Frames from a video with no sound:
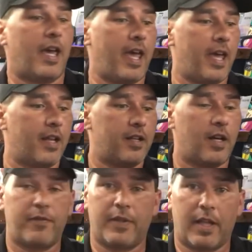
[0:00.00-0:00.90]
And
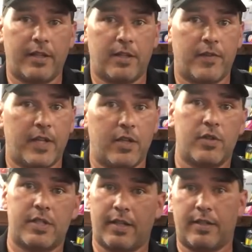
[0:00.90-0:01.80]
if you like the
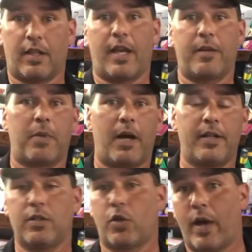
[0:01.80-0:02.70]
videos, hit the like
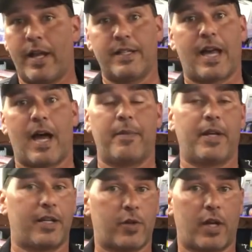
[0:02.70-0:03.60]
button. Go ahead and
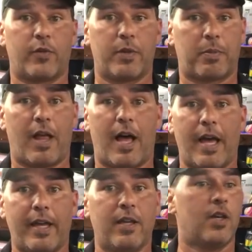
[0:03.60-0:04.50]
comment. I try to
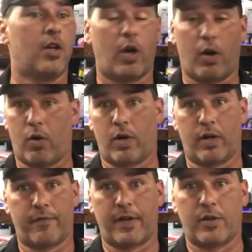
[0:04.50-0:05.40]
reply,
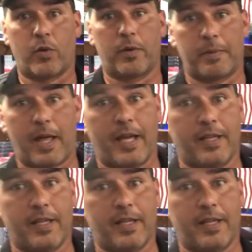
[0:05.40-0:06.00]
or if I don't reply,